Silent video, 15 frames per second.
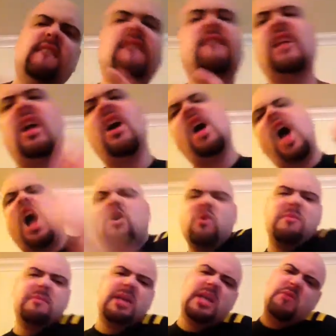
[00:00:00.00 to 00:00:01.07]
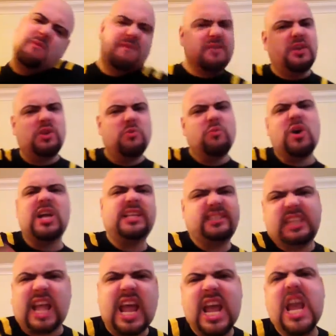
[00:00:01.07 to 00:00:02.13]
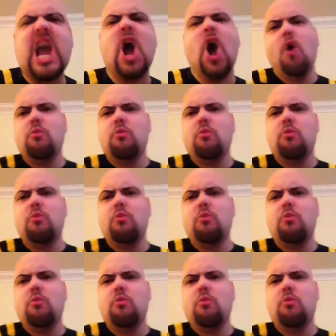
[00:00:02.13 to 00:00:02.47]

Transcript: mm. Equipment Review Wednesday!